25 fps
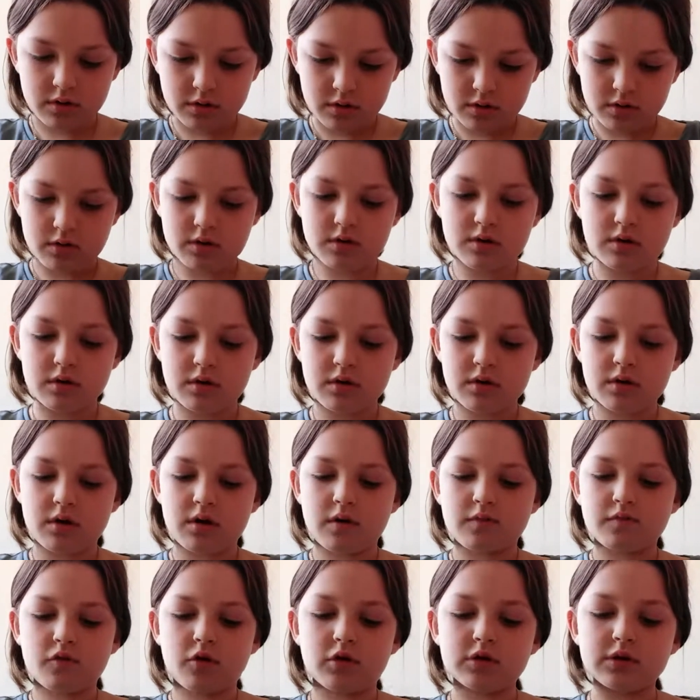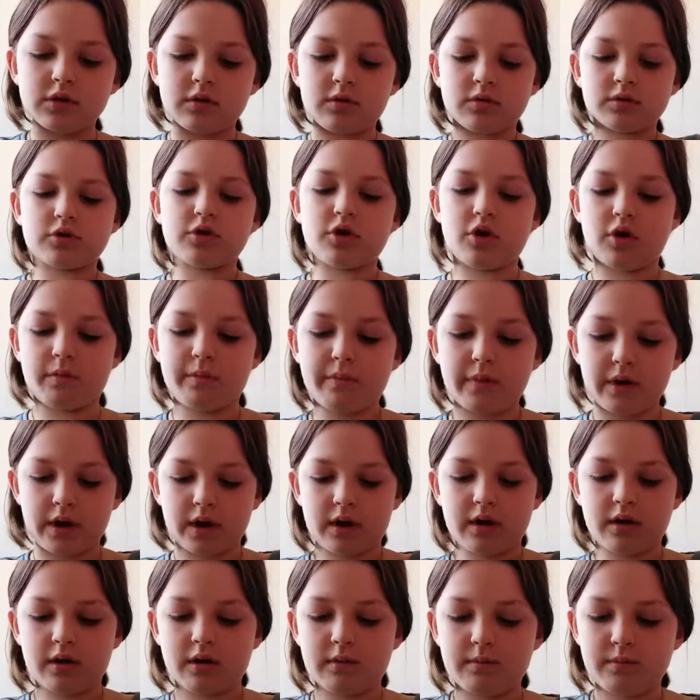Of course it will turn
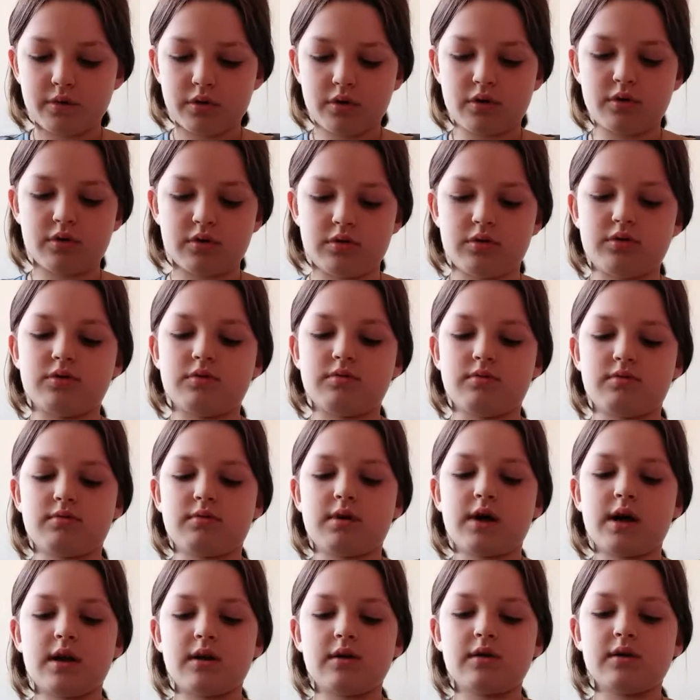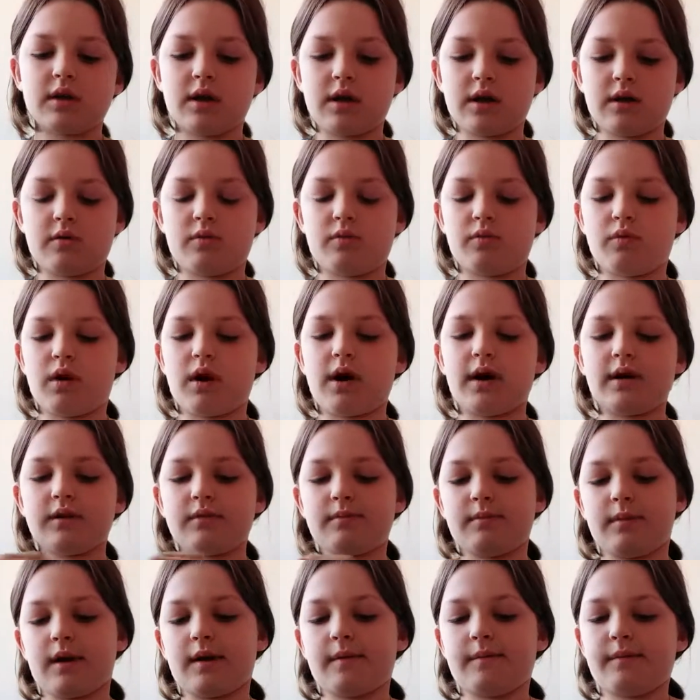pink because red and white
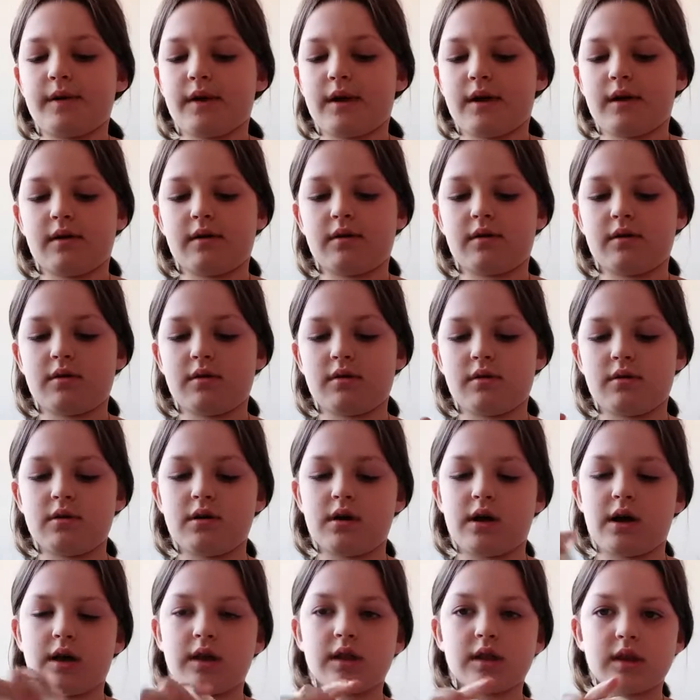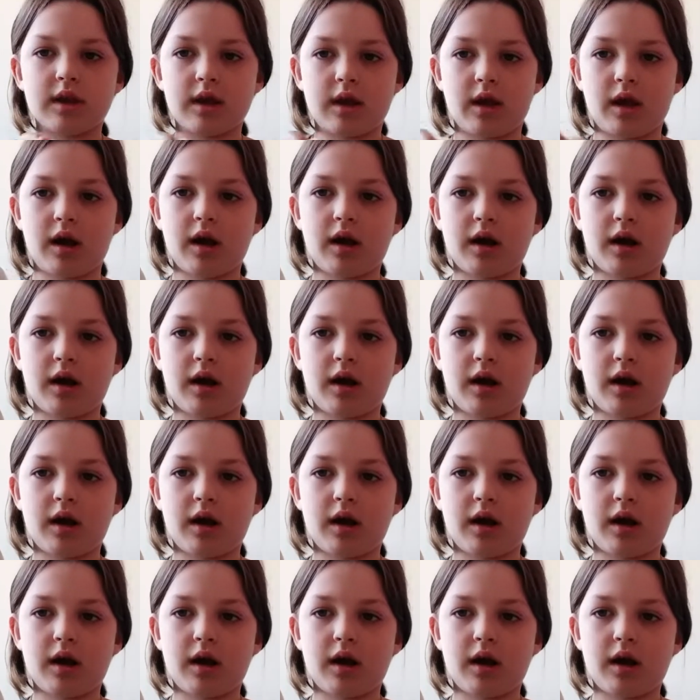make pink. I think.